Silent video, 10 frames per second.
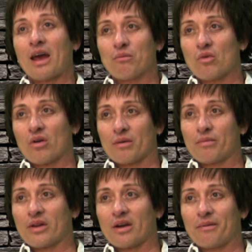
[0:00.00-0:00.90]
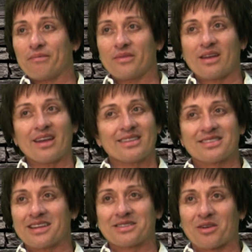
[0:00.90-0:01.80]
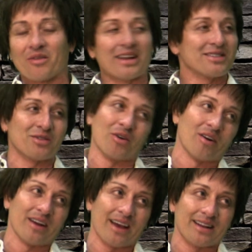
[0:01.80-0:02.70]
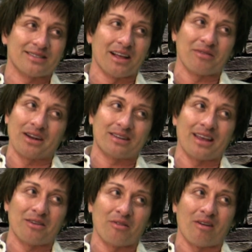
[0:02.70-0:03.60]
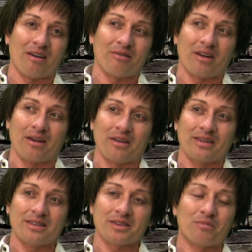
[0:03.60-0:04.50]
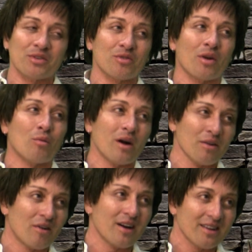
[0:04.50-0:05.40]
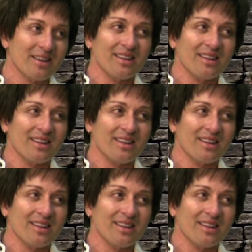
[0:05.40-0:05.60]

And more, but it's a great story, and it's definitely going to take you around. It's going to put you on a wild ride.